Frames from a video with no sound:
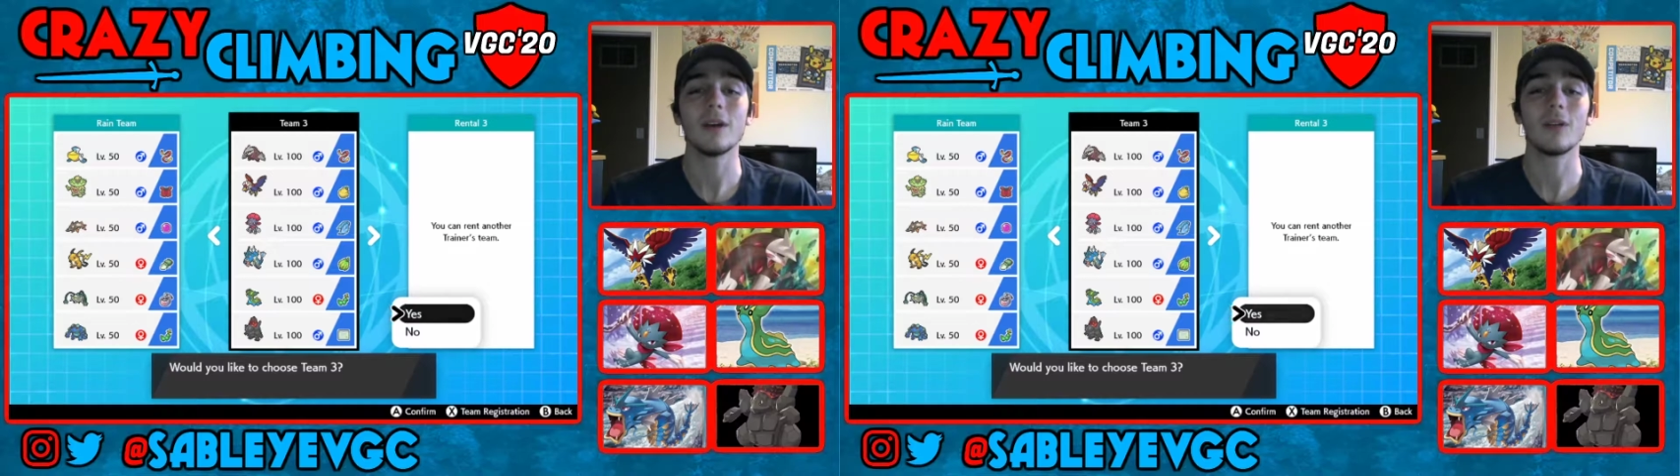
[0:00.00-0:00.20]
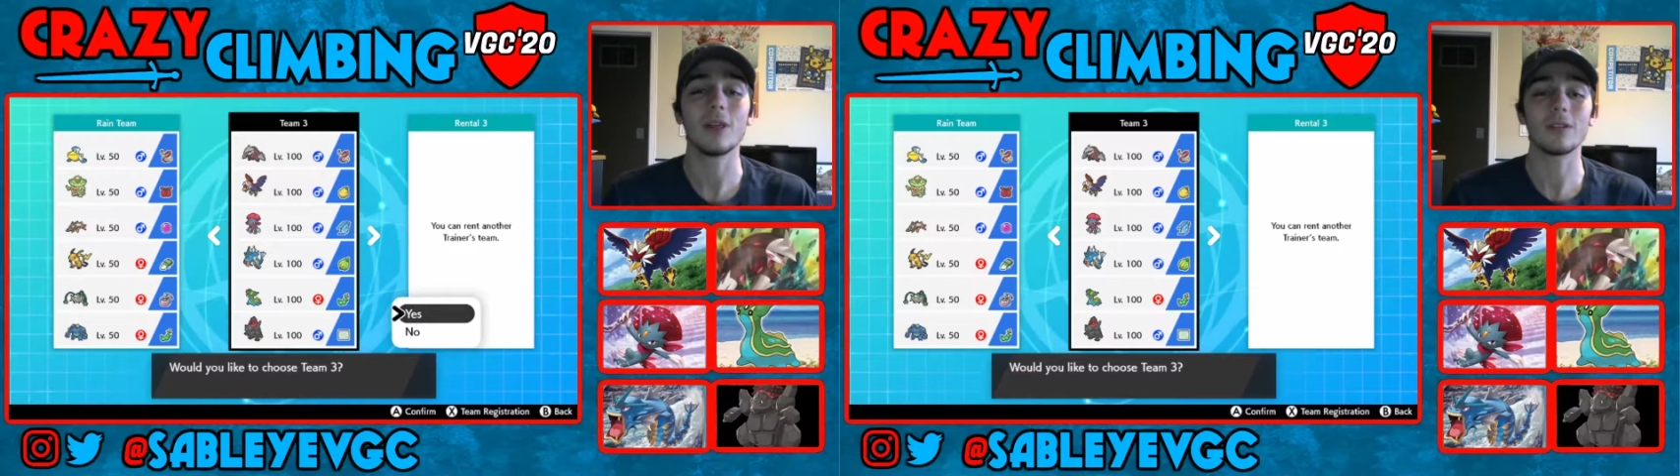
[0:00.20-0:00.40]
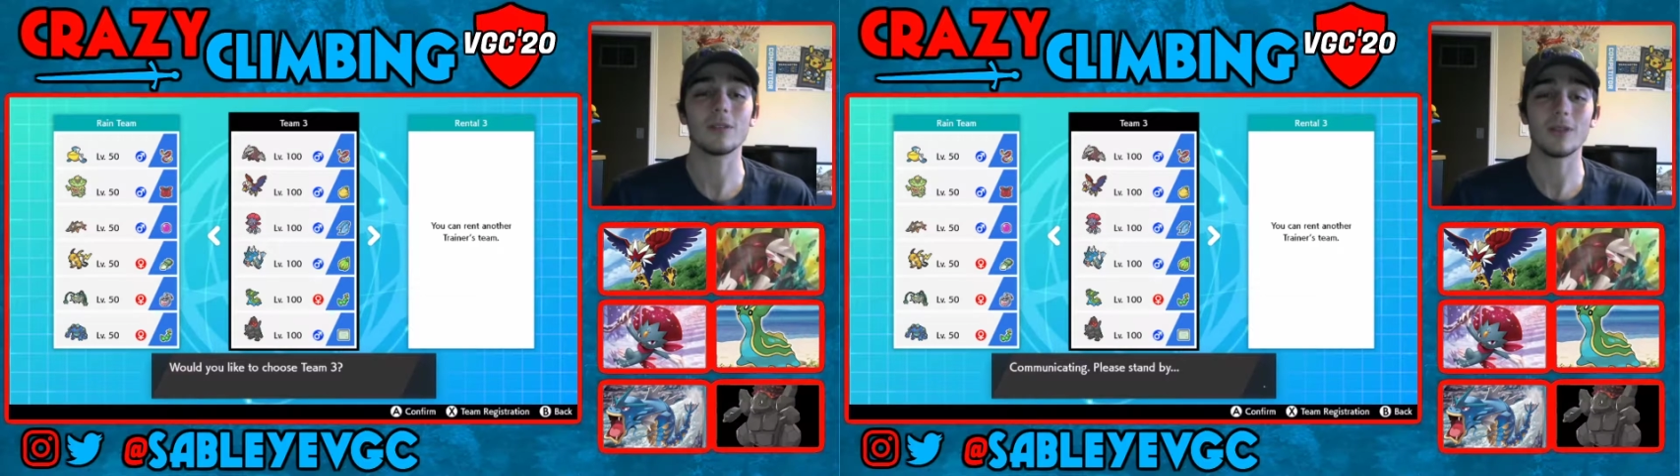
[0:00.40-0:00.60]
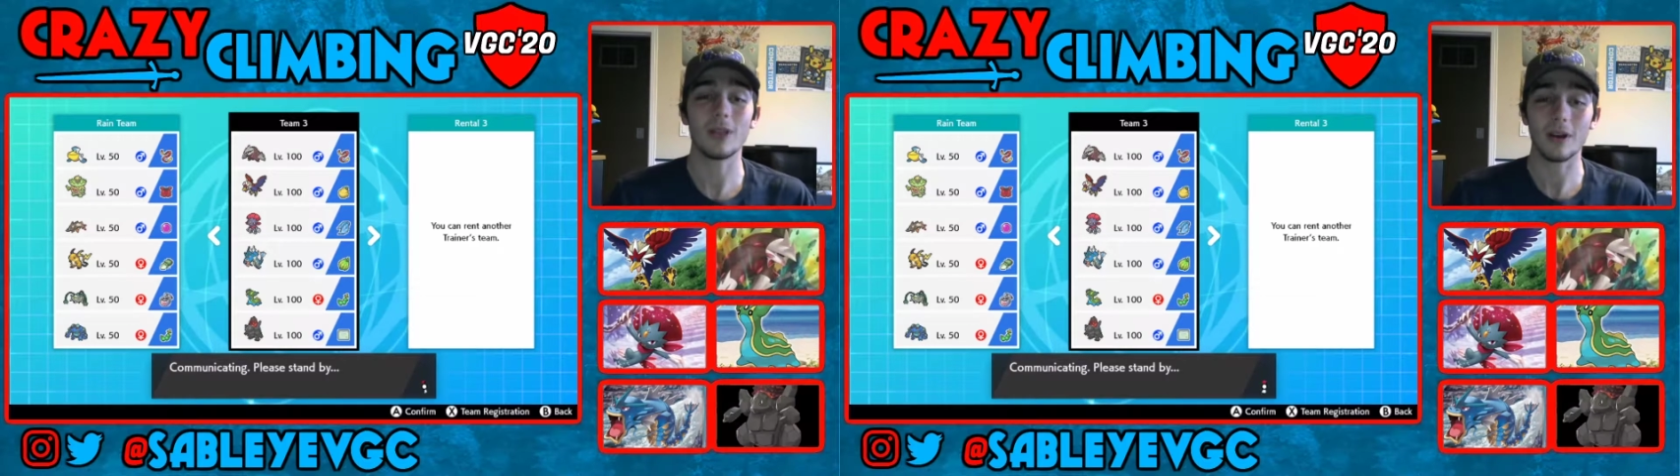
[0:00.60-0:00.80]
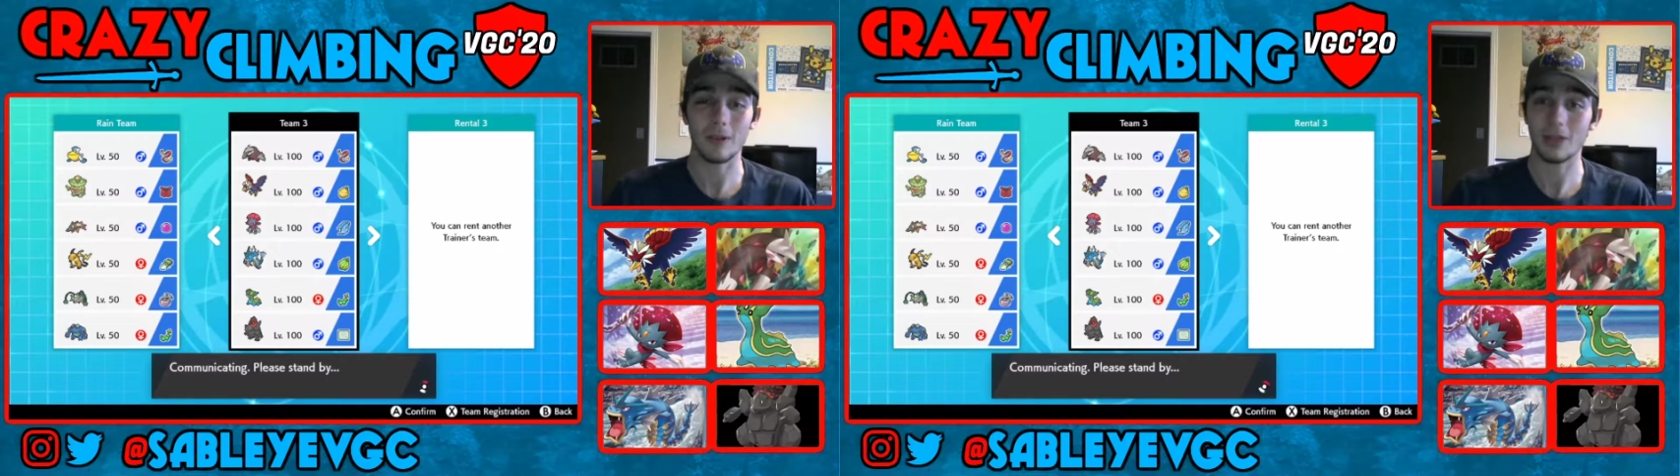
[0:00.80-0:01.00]

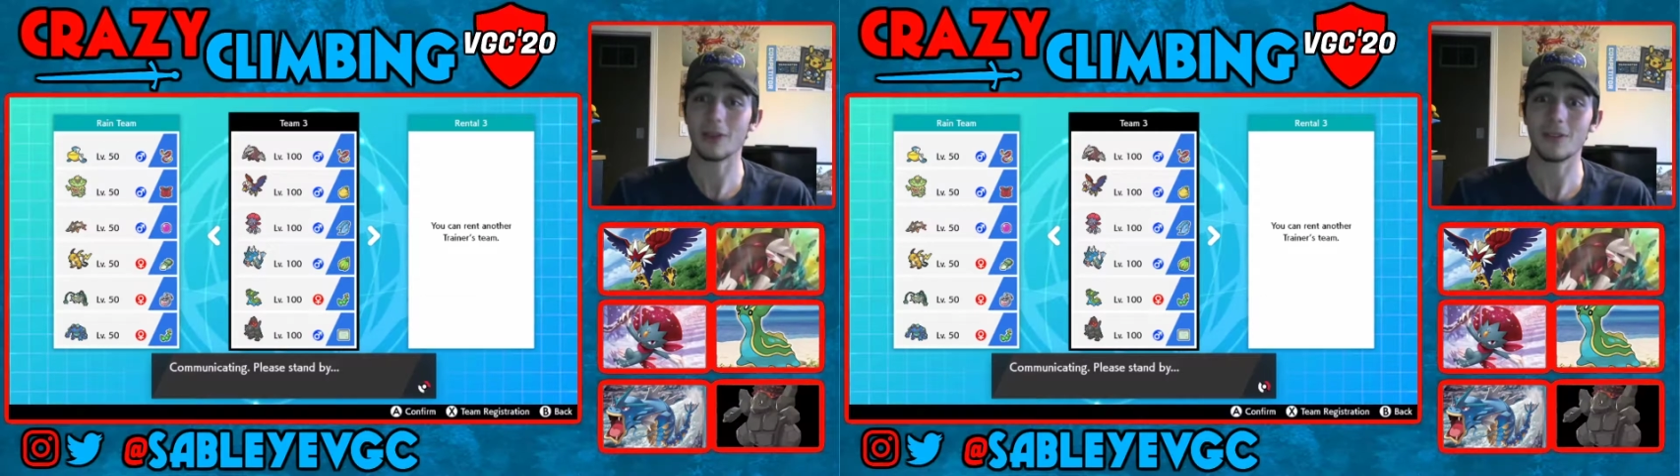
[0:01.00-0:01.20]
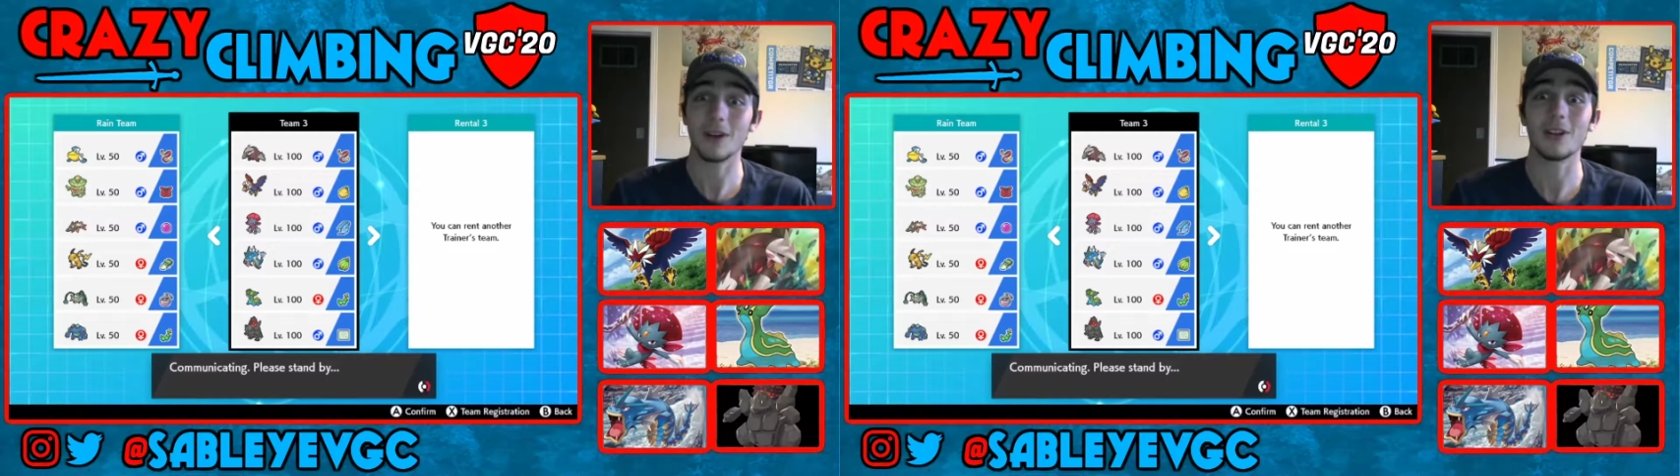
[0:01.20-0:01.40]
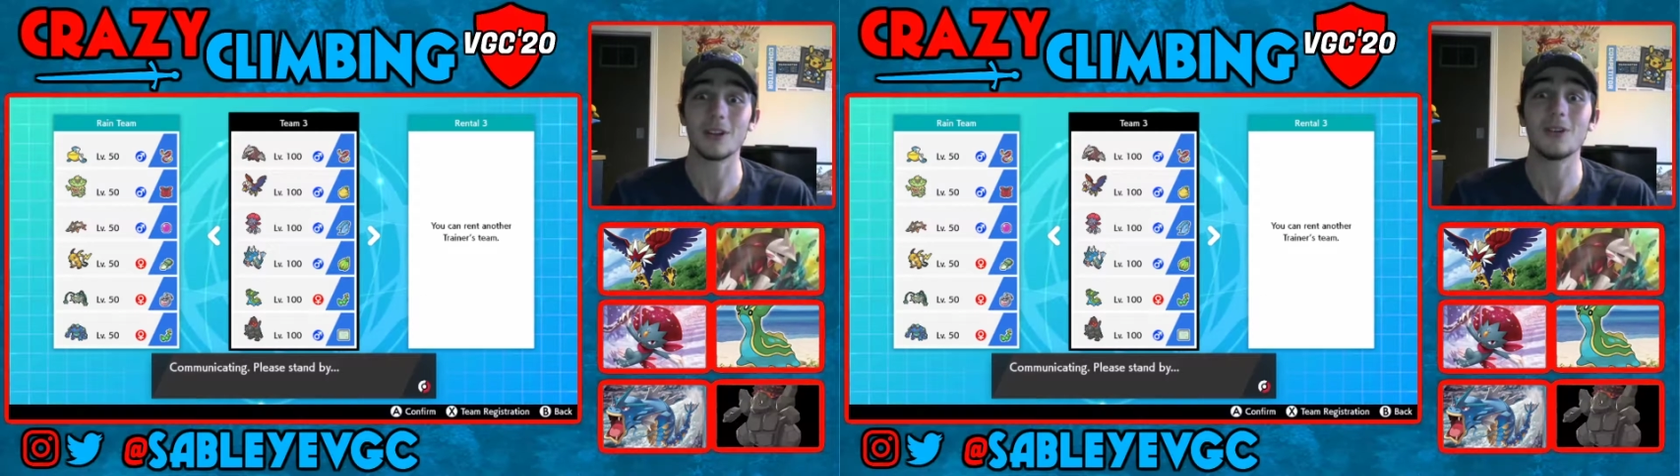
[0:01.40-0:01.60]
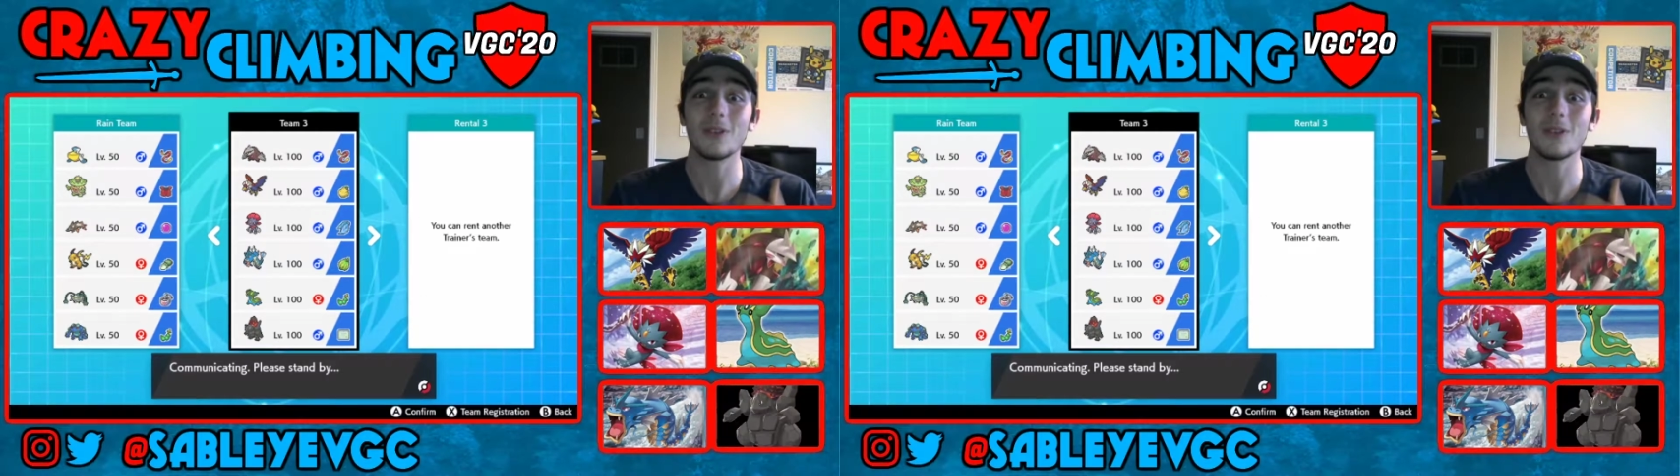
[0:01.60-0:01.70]
Without further ado,